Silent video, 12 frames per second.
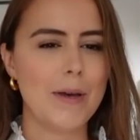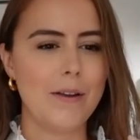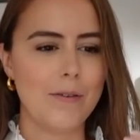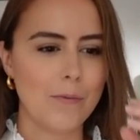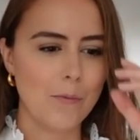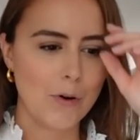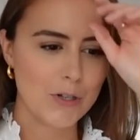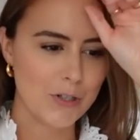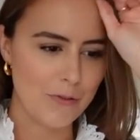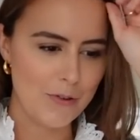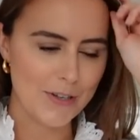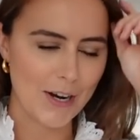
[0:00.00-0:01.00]
been washed
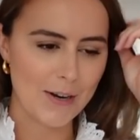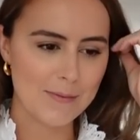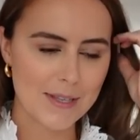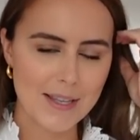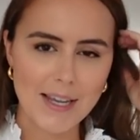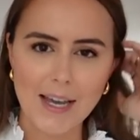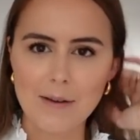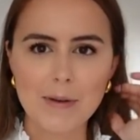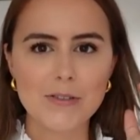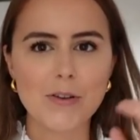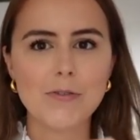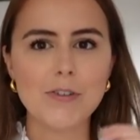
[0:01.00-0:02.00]
a few times and they get a
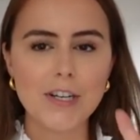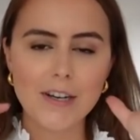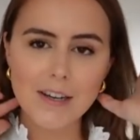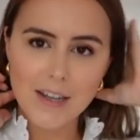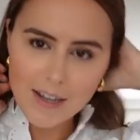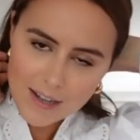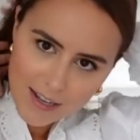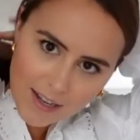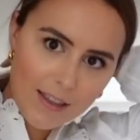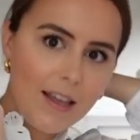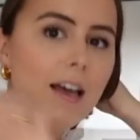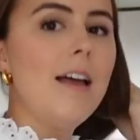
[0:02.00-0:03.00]
bit softer
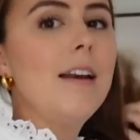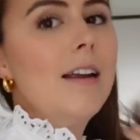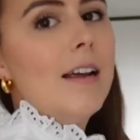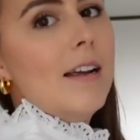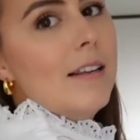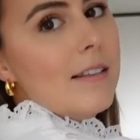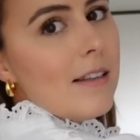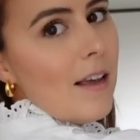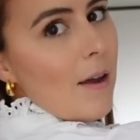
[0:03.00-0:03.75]
and then it's